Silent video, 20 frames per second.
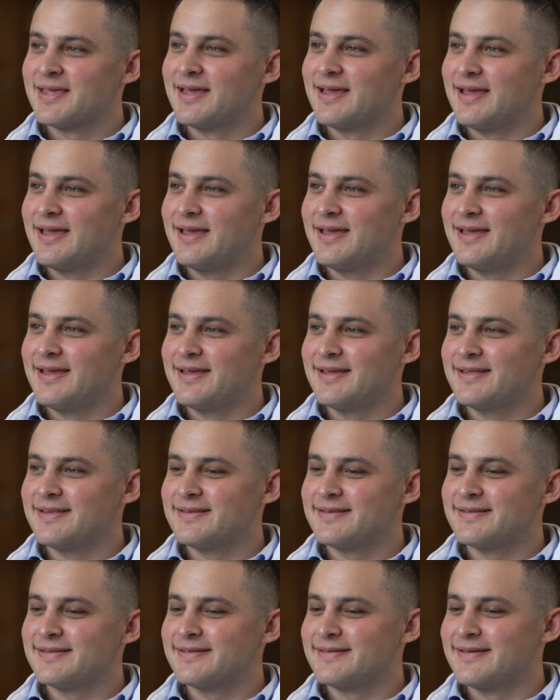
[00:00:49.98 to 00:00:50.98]

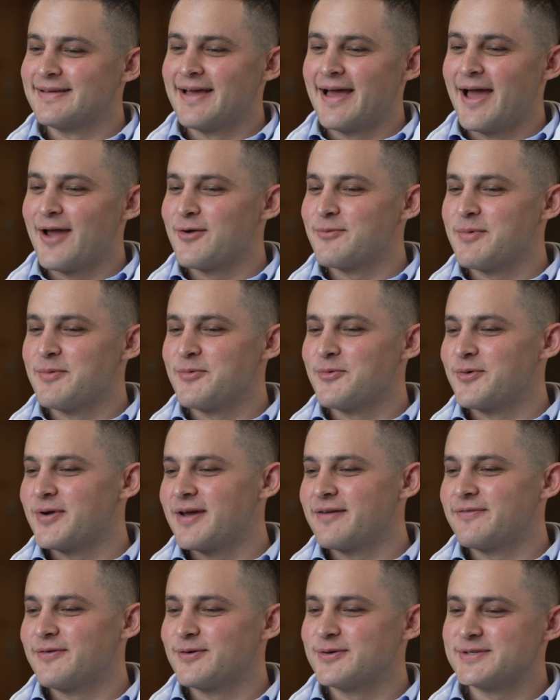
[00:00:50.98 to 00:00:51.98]
And I remember when
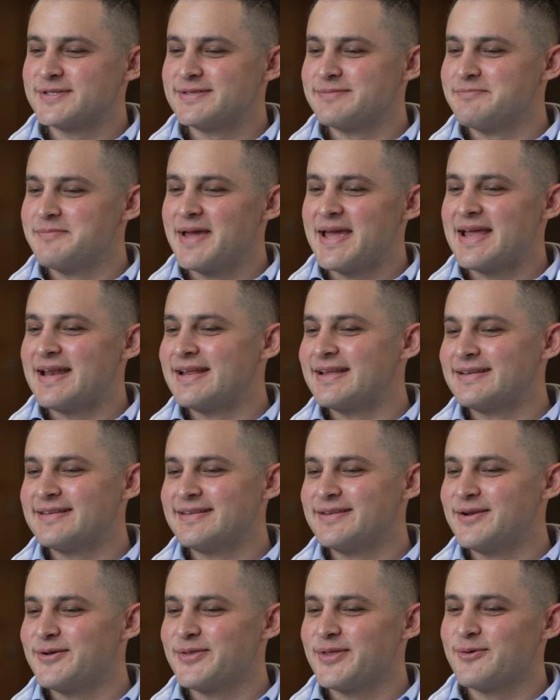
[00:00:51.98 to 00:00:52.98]
I first made it,
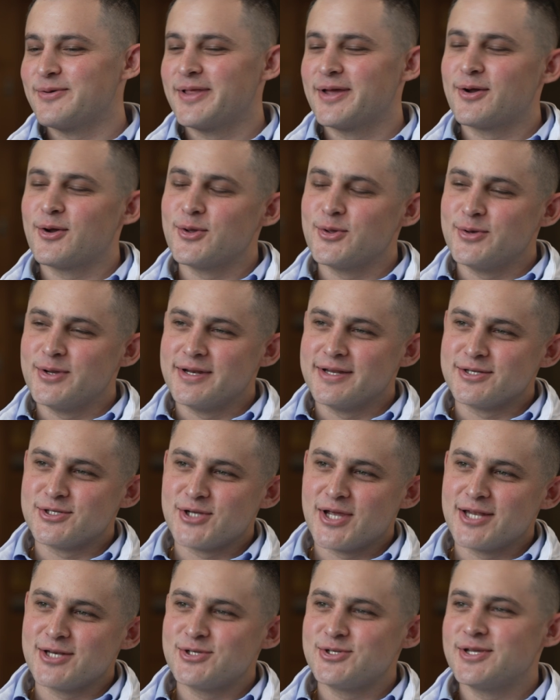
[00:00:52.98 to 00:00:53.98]
you know, they were like, oh, you need to
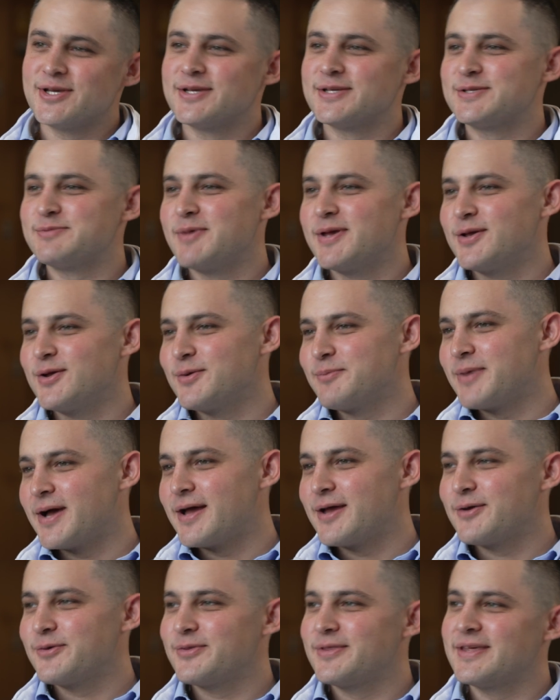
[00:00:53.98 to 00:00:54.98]
change this, make your
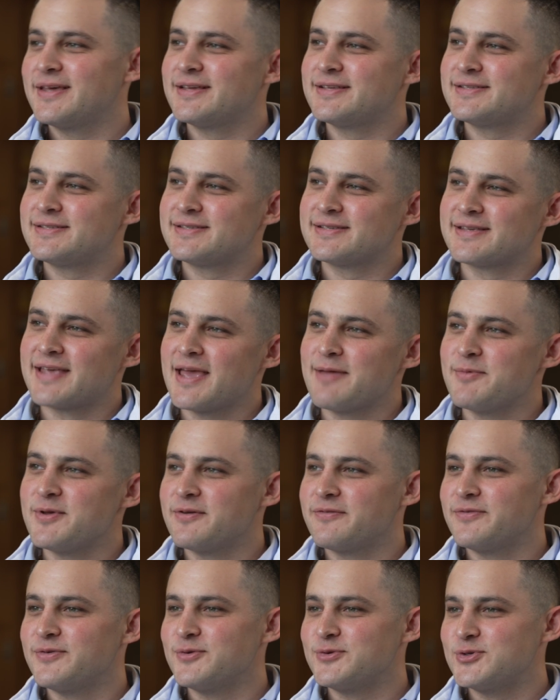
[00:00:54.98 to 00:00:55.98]
bio this, gave me
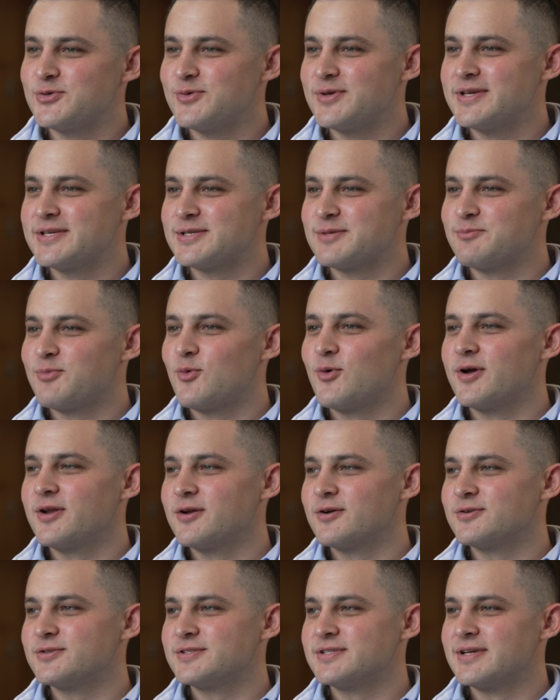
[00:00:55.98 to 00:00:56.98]
a few tweaks and
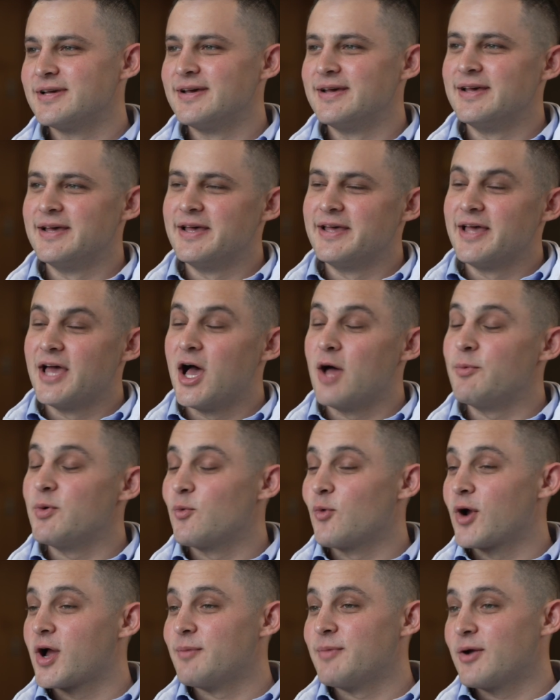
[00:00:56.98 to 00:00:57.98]
pointers, helped me
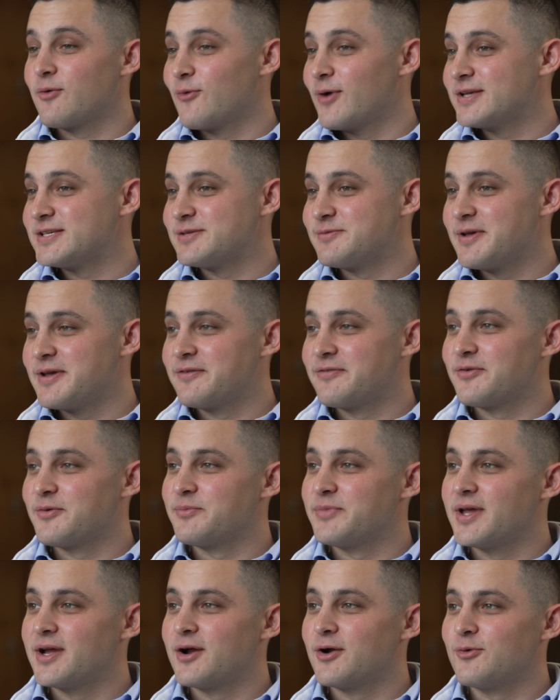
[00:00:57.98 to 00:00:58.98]
work on my resume
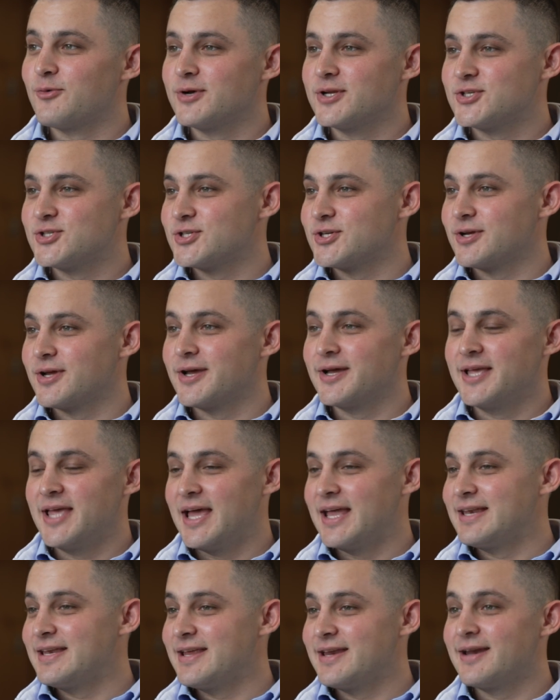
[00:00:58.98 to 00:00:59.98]
from there, which
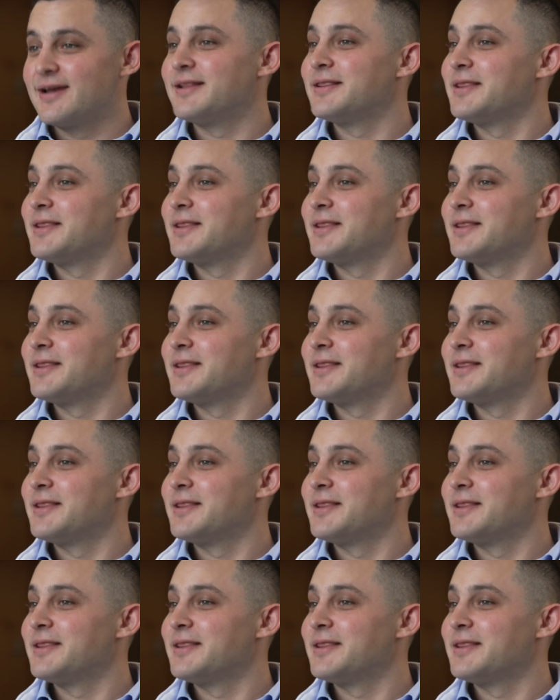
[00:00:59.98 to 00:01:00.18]
again needed a